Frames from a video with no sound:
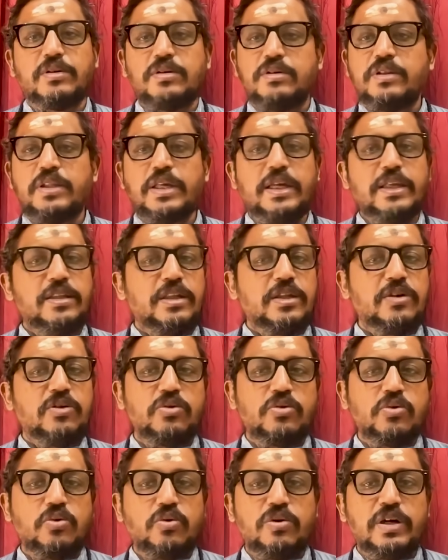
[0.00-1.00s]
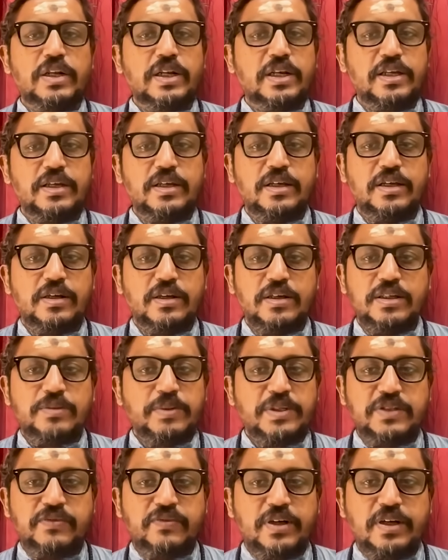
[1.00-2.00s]
They don't hold any
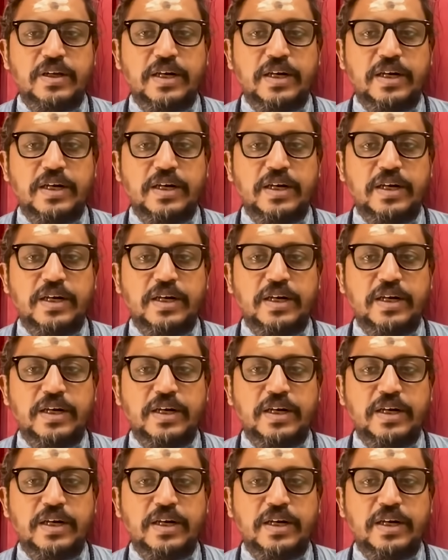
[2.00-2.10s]
specific